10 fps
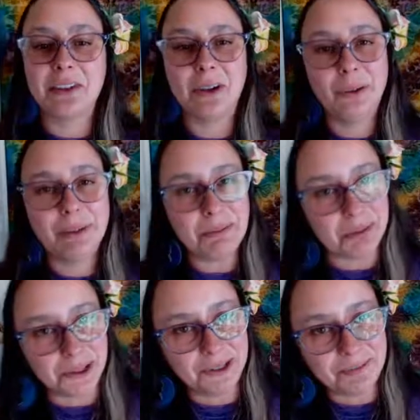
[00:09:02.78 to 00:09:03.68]
are
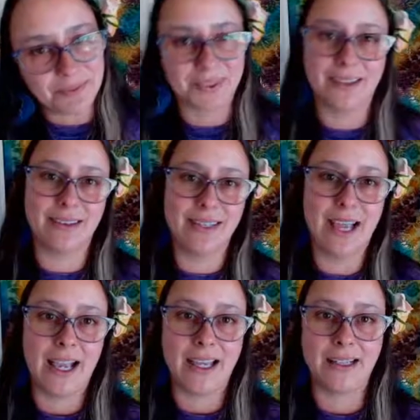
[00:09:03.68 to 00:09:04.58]
people
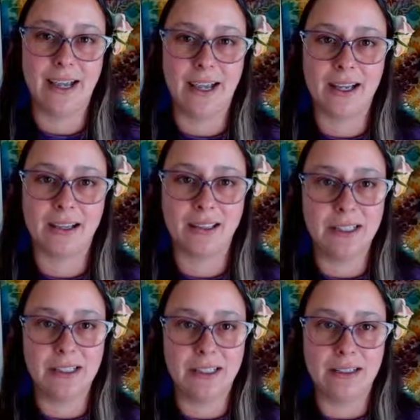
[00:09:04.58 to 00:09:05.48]
that
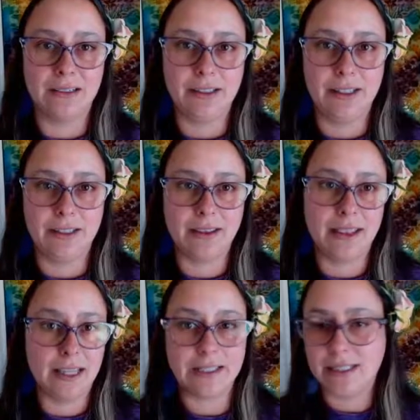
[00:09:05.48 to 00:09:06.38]

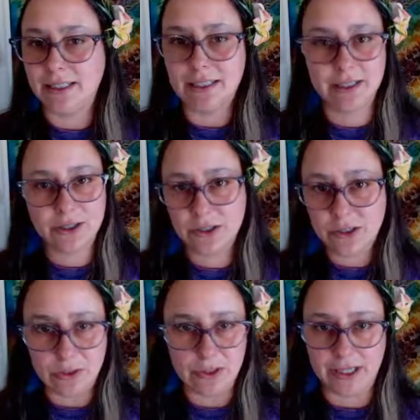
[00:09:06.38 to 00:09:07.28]
they see it as their
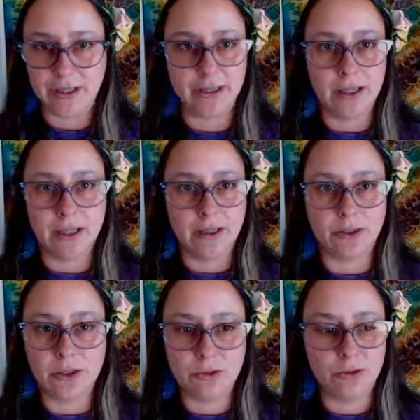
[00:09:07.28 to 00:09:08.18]
duty
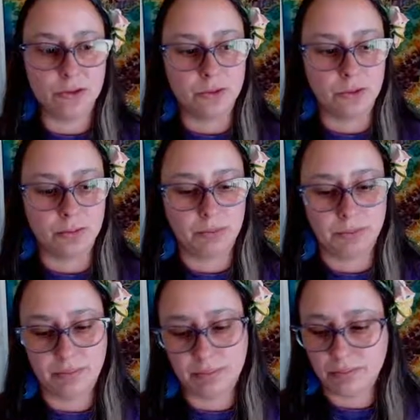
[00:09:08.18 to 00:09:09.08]
to
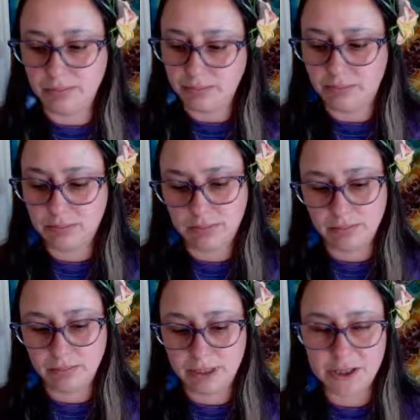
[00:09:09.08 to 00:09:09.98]

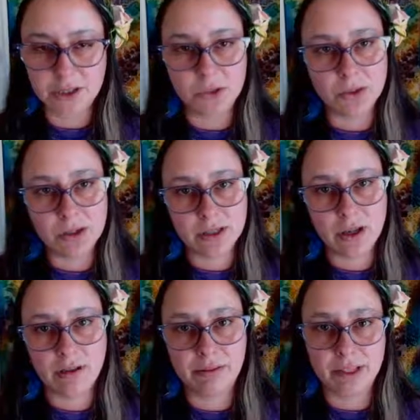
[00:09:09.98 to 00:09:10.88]
be stewards
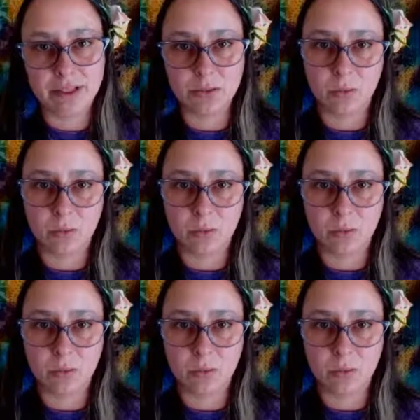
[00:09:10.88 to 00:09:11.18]
of these